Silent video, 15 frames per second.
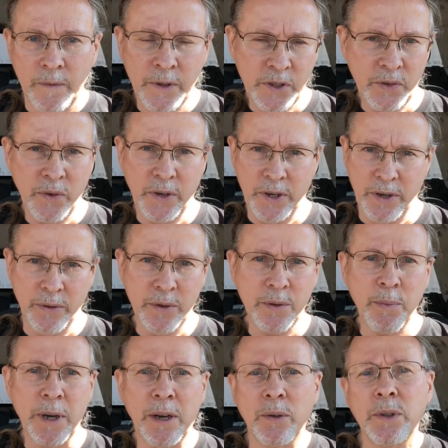This video is
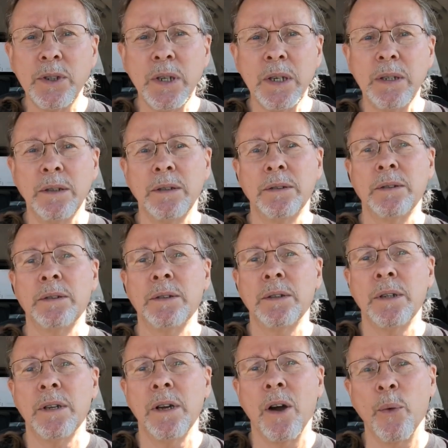about
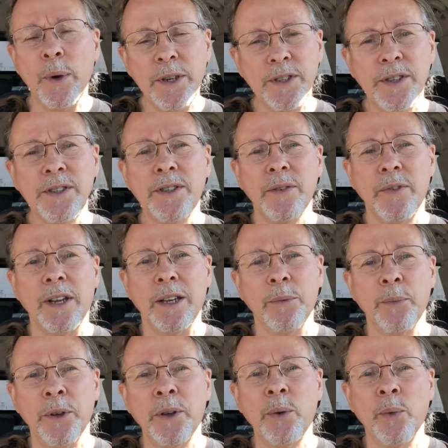a recent
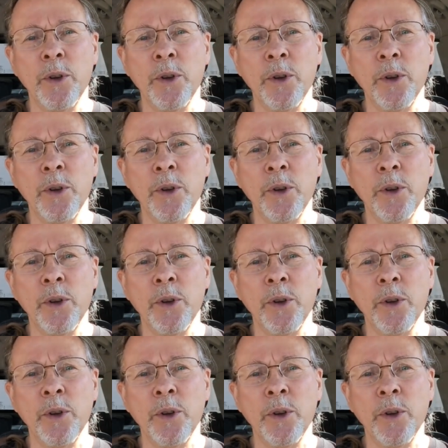development